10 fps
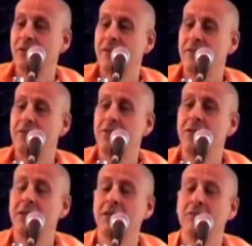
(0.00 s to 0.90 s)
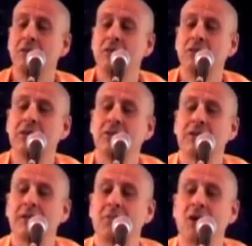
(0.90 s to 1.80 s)
and the deity of Lord
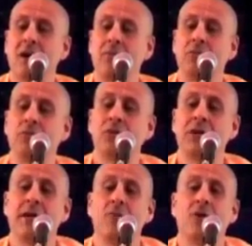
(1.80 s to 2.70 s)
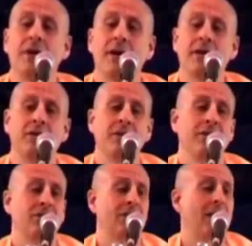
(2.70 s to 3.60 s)
Chaitanya Mahaprabhu came right onto
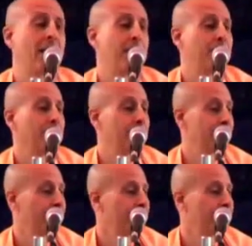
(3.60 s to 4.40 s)
his lap.